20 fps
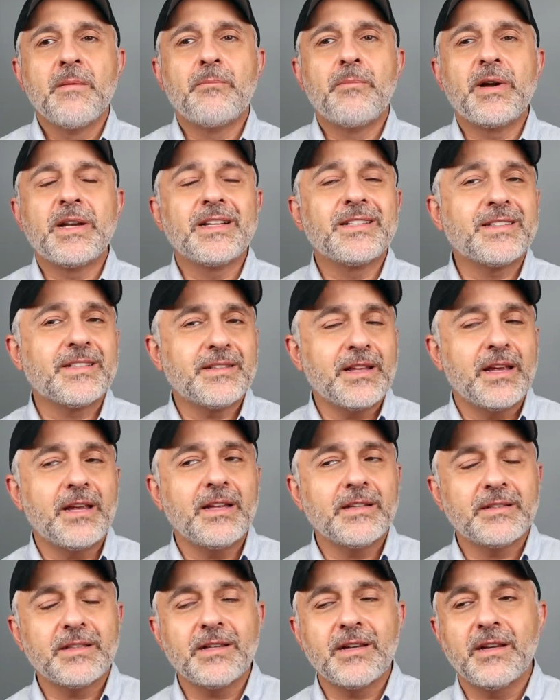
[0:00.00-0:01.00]
But it's
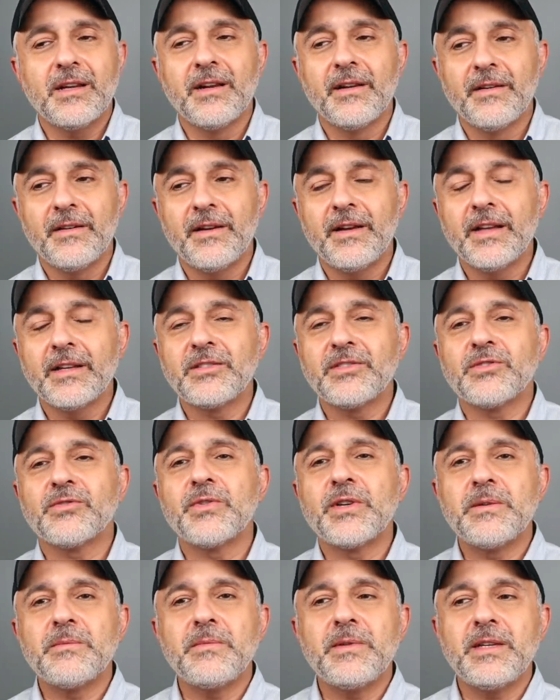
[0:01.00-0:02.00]
it's an uh,
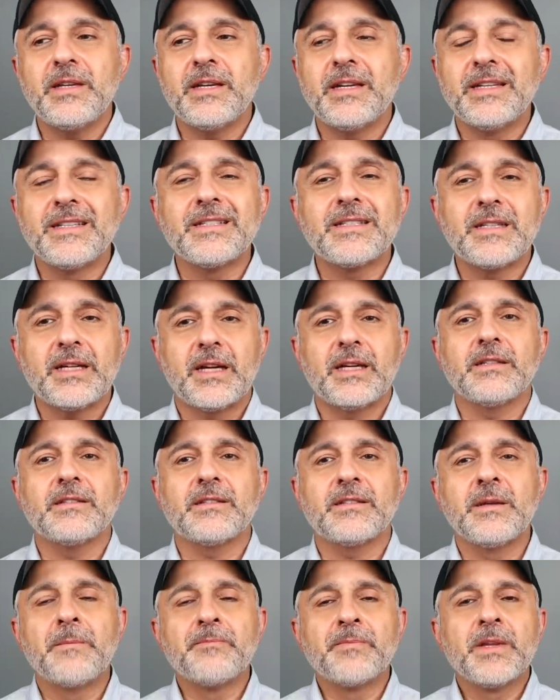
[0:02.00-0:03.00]
extremely
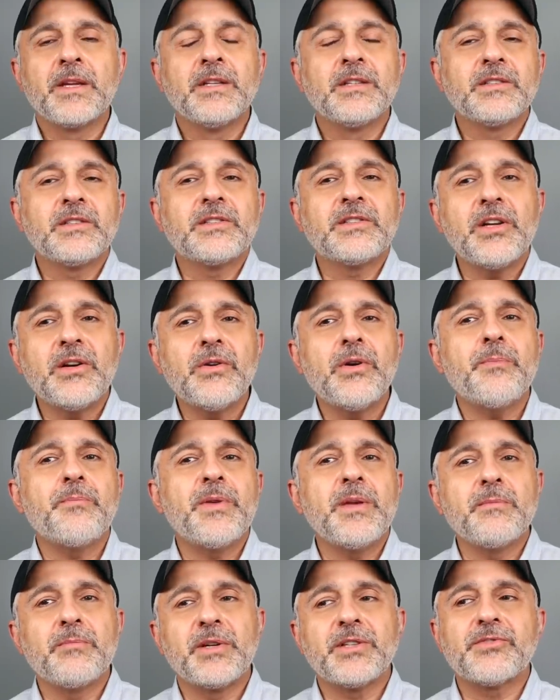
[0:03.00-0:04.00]
intense,
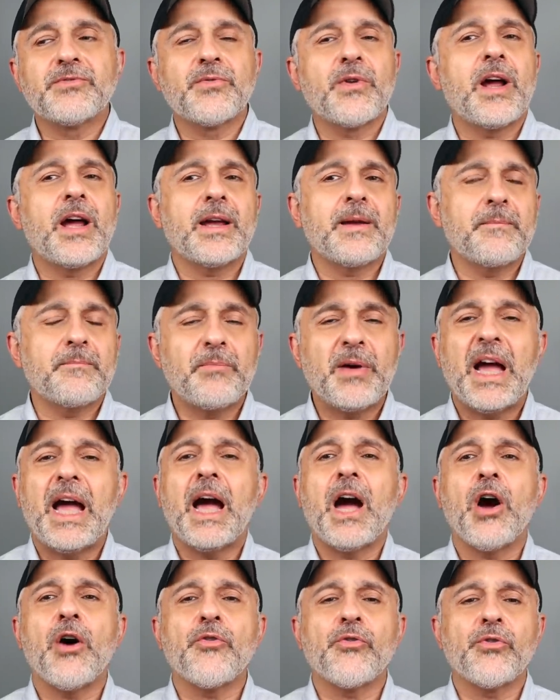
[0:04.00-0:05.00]
syrupy but dry and
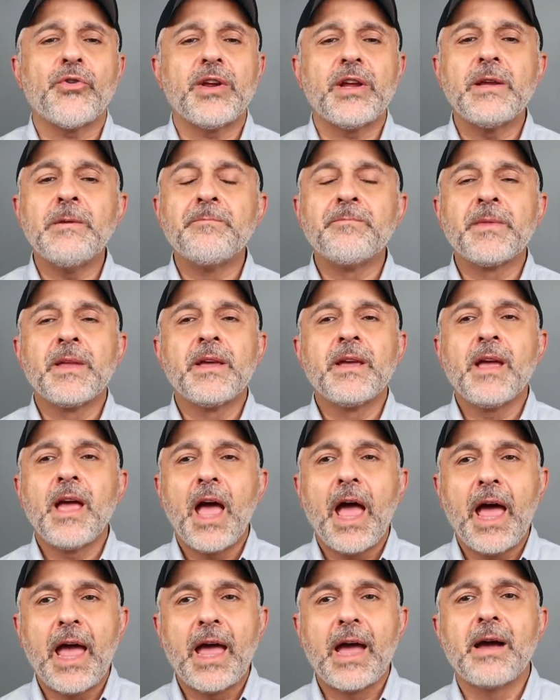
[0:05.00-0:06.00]
powdery
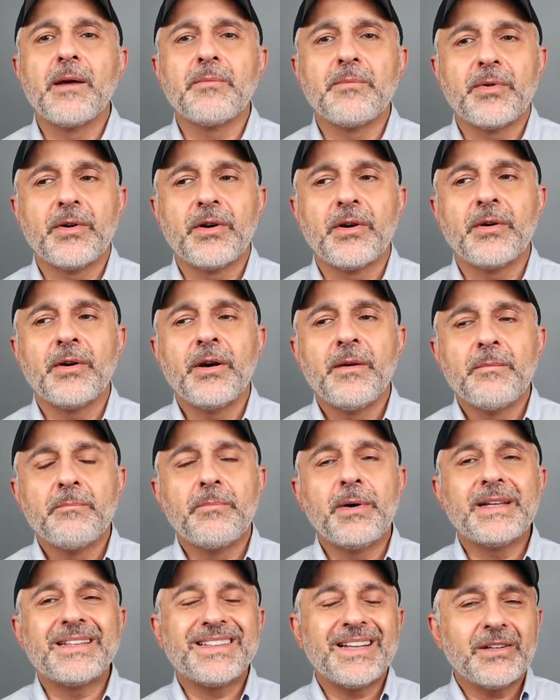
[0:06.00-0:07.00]
amber,
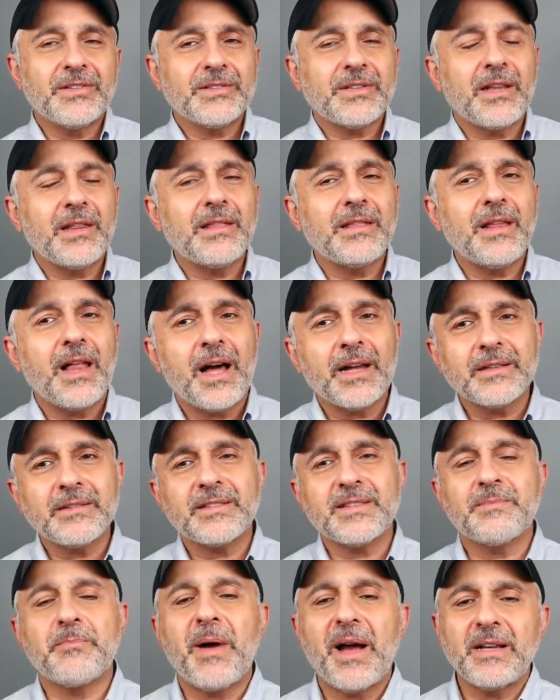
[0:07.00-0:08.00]
but there's a lot of
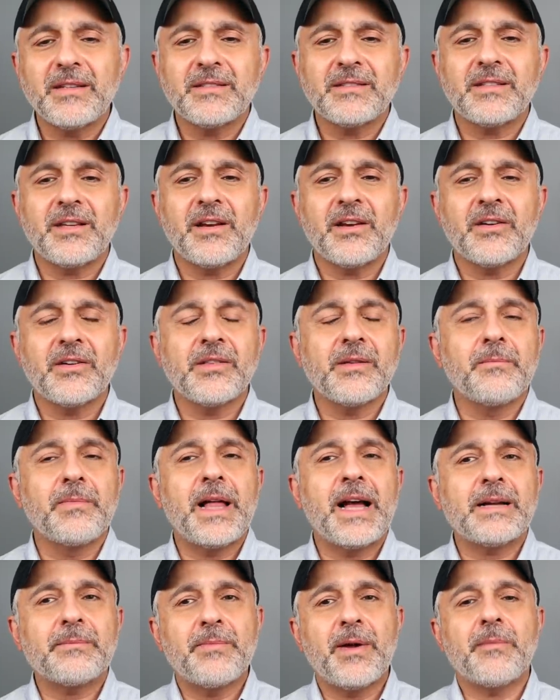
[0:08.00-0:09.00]
spice here. The
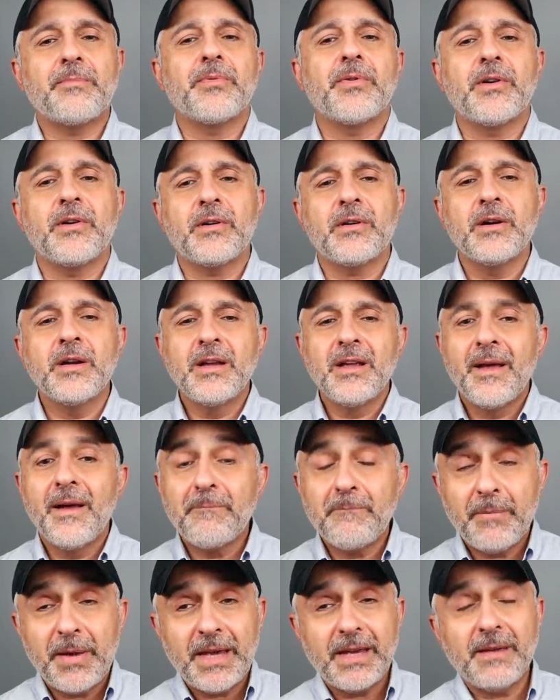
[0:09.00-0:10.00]
black pepper,
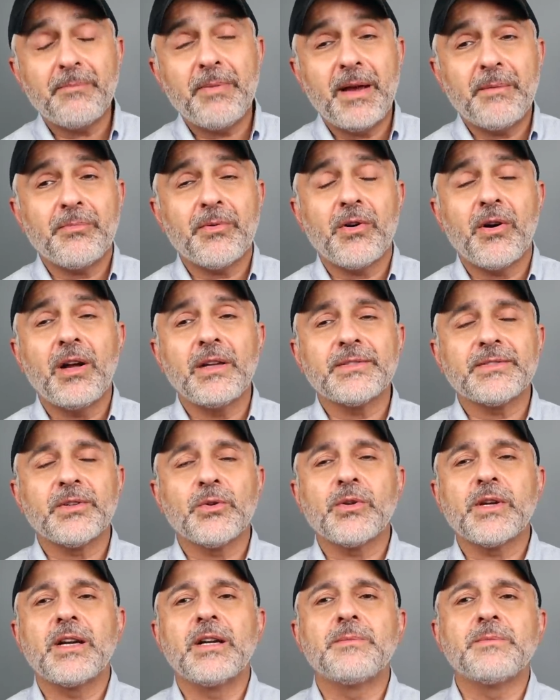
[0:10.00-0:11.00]
pink pepper
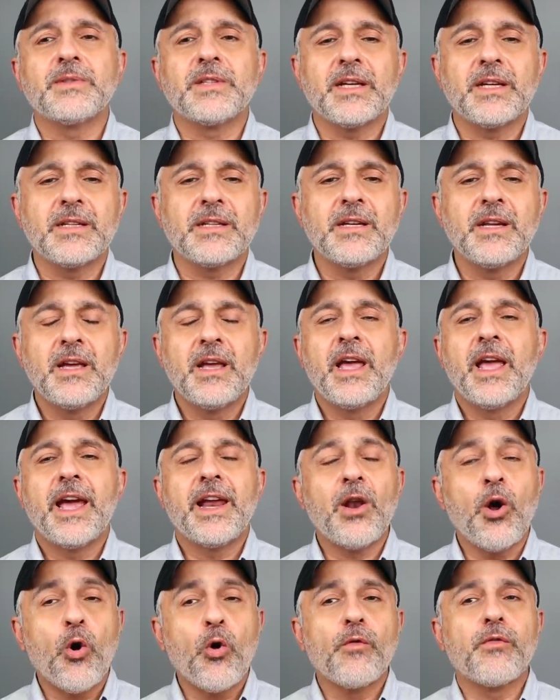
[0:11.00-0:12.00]
also comes in
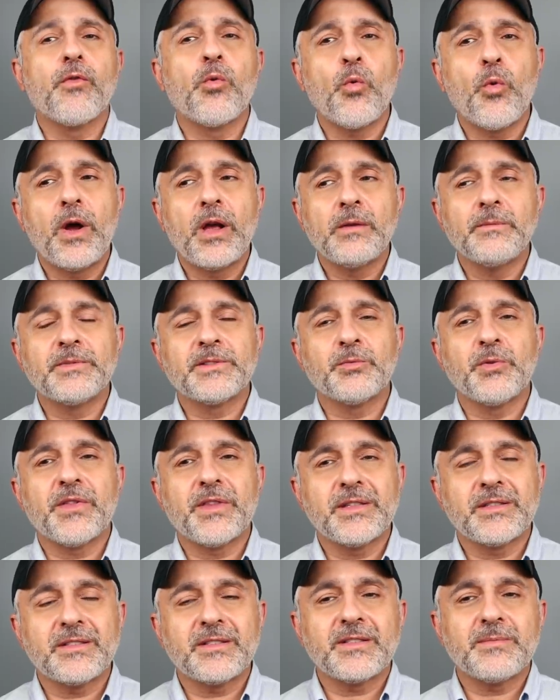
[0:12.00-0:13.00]
and overwhelms
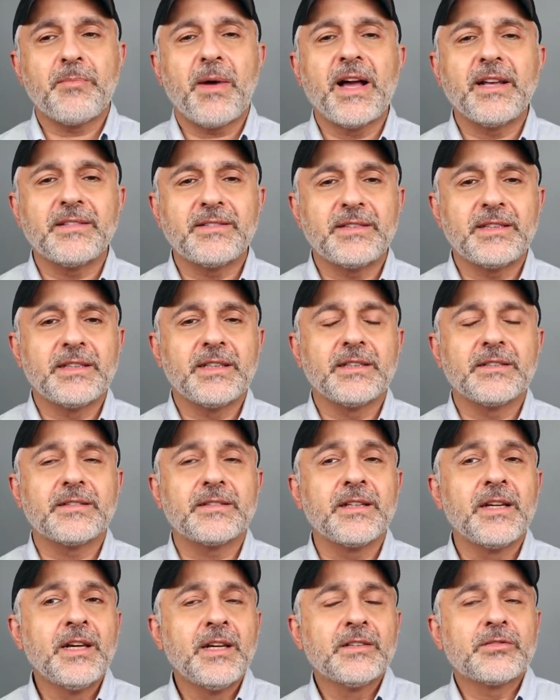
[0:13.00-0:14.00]
with its
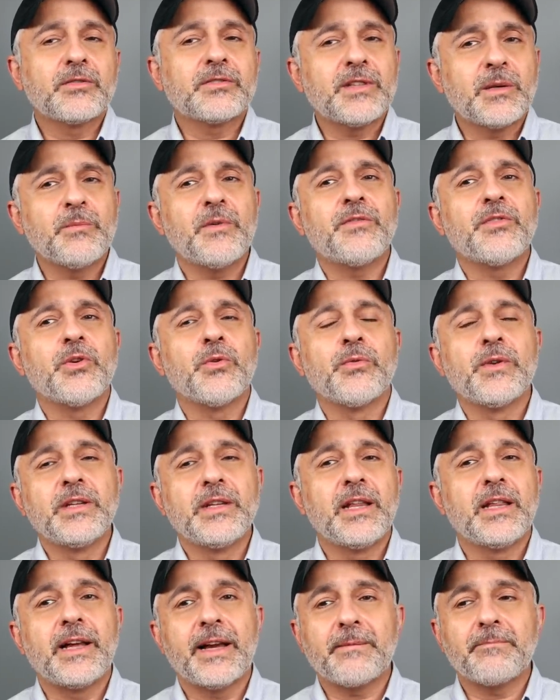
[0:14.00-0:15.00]
spiciness. So some of you
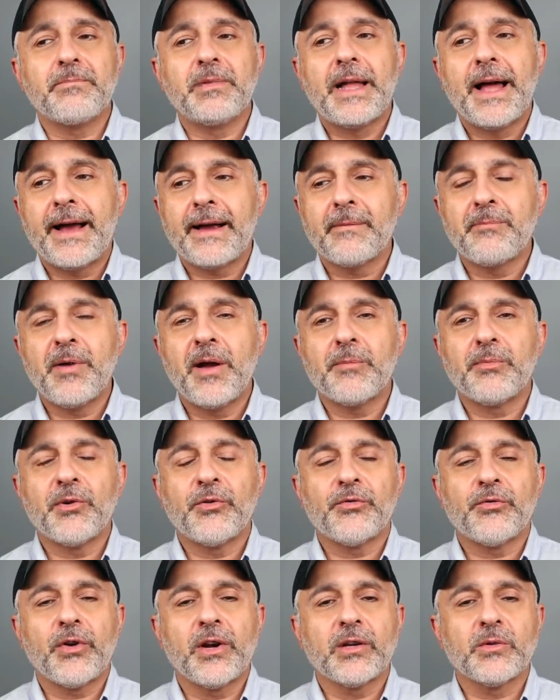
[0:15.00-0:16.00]
really like black
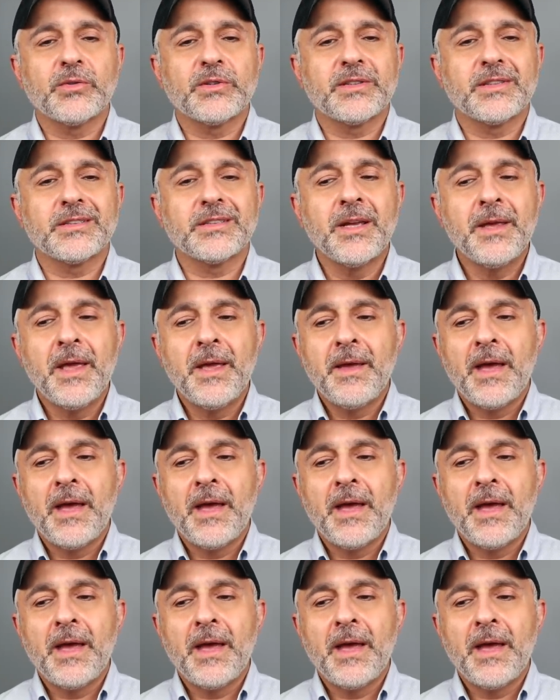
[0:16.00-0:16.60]
pepper fragrances.